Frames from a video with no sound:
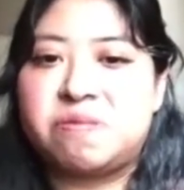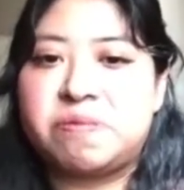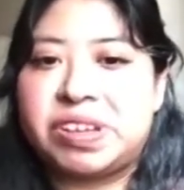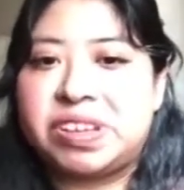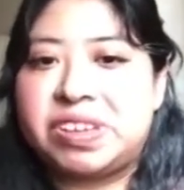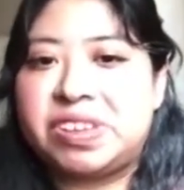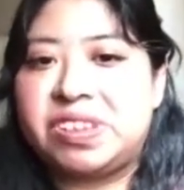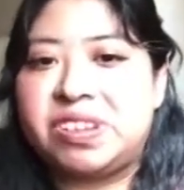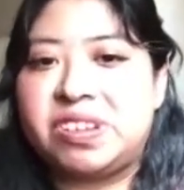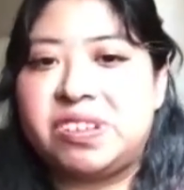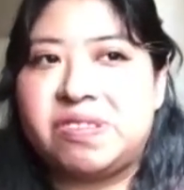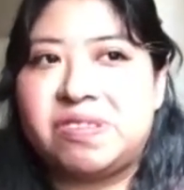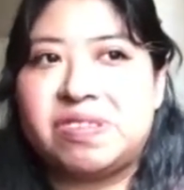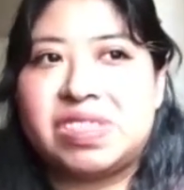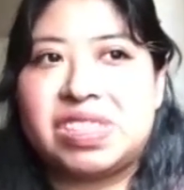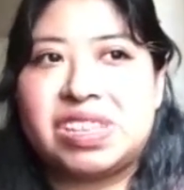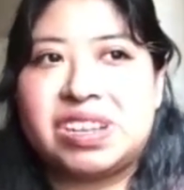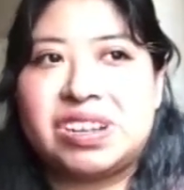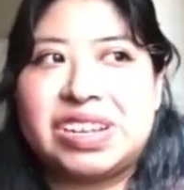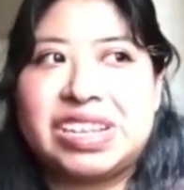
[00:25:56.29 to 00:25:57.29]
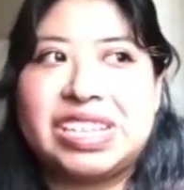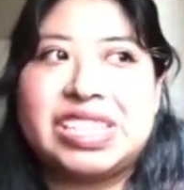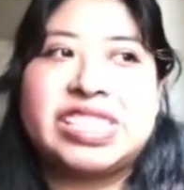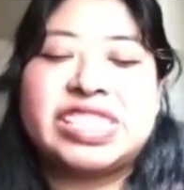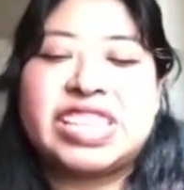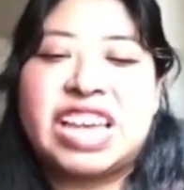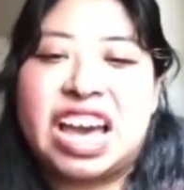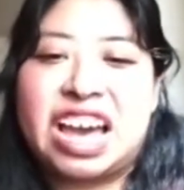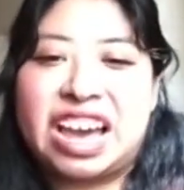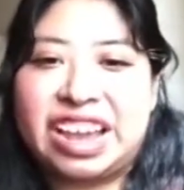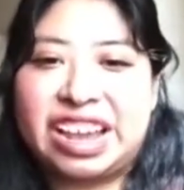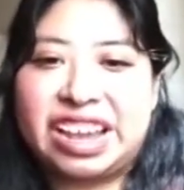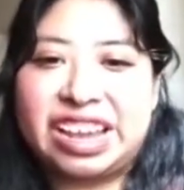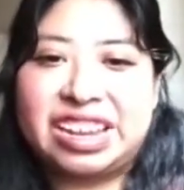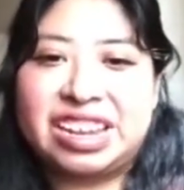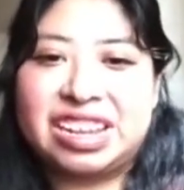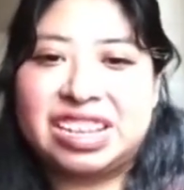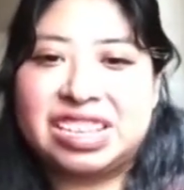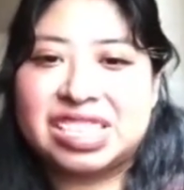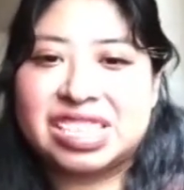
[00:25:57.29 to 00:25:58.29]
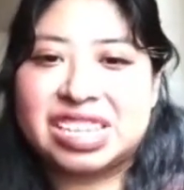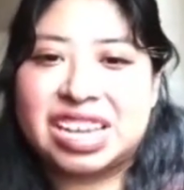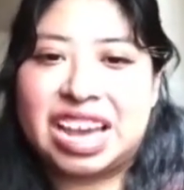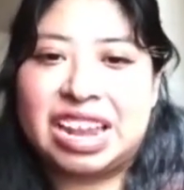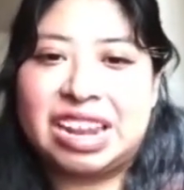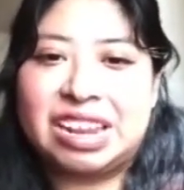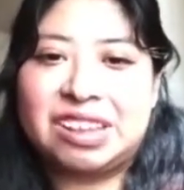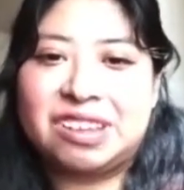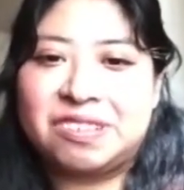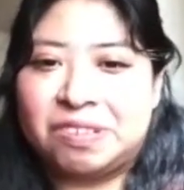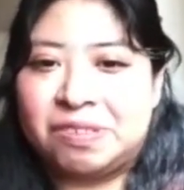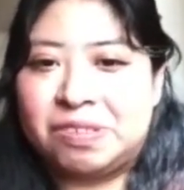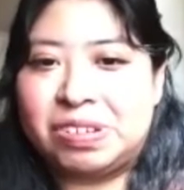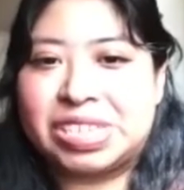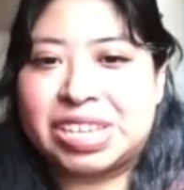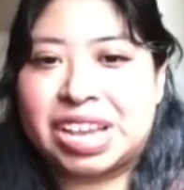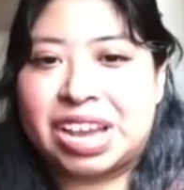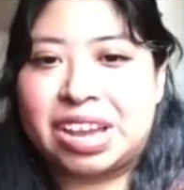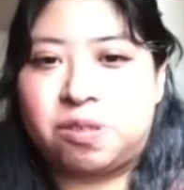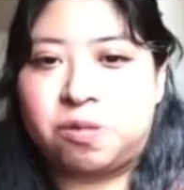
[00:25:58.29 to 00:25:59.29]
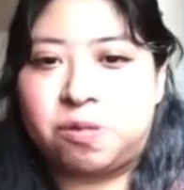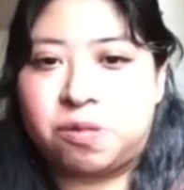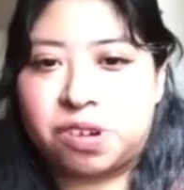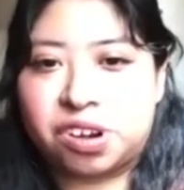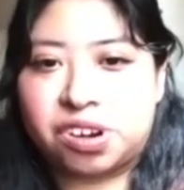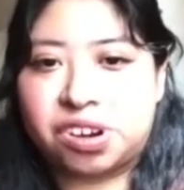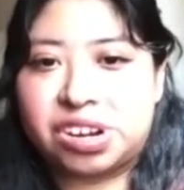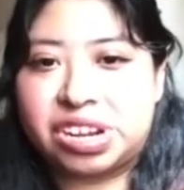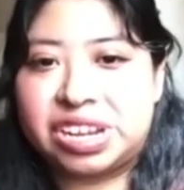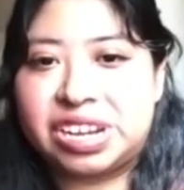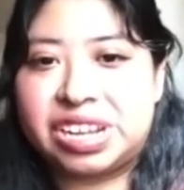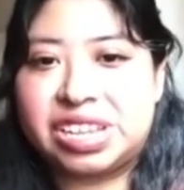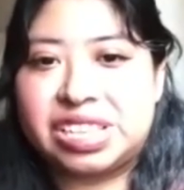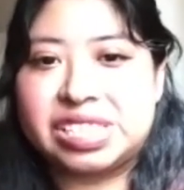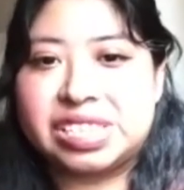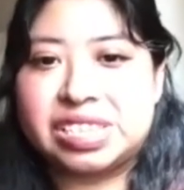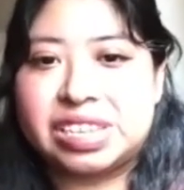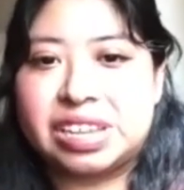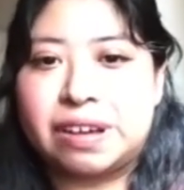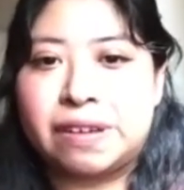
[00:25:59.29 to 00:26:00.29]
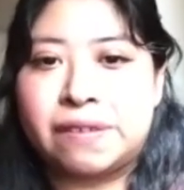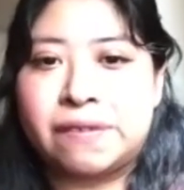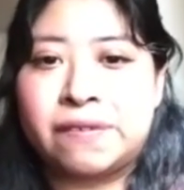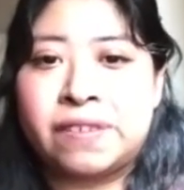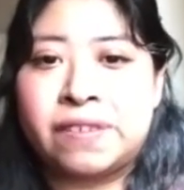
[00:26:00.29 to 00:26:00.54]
But, you know, they're inside. It's kind of, you're always kind of worried and stuff.